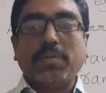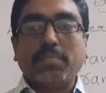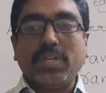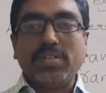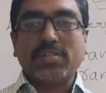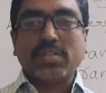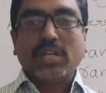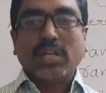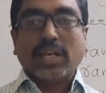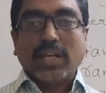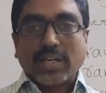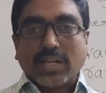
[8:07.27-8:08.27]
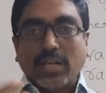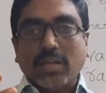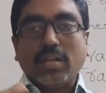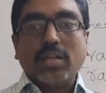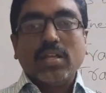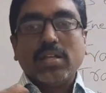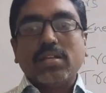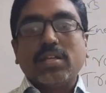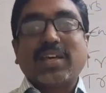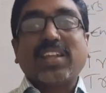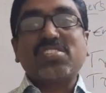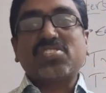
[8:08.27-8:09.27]
means
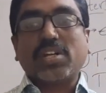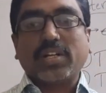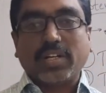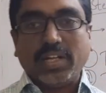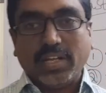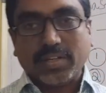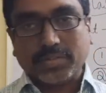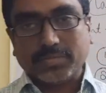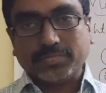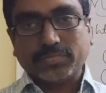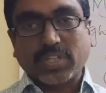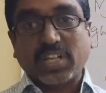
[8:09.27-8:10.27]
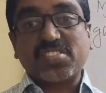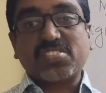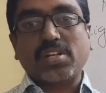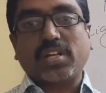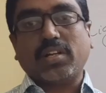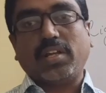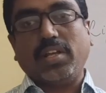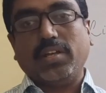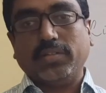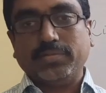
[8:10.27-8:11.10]
crystal clear. Crystal clear